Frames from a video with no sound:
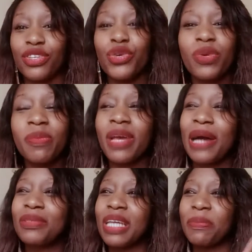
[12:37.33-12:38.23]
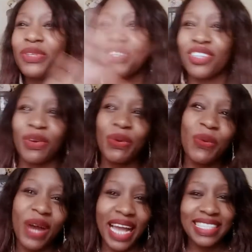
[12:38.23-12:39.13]
You will be out here preaching the
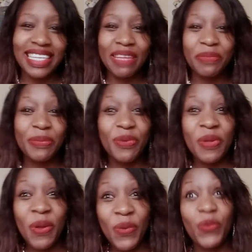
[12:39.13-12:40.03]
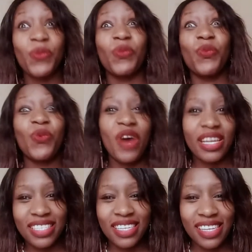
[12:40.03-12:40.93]
choir, telling people
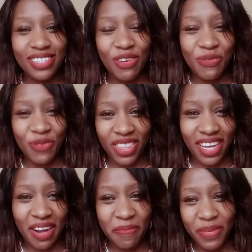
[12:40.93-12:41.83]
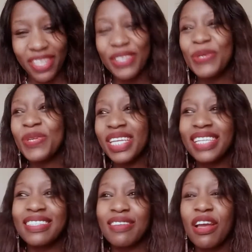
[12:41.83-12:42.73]
what you need to go for therapy. You'll
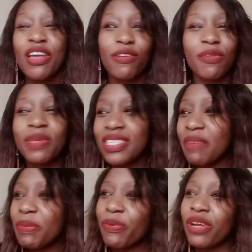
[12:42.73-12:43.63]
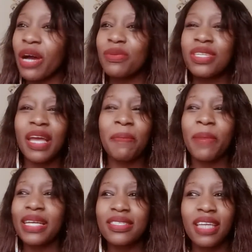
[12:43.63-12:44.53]
be seeing people out here
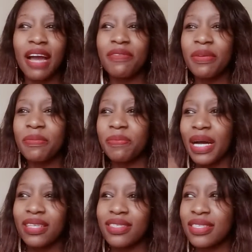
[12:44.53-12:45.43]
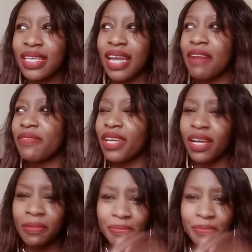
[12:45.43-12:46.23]
having bursts and having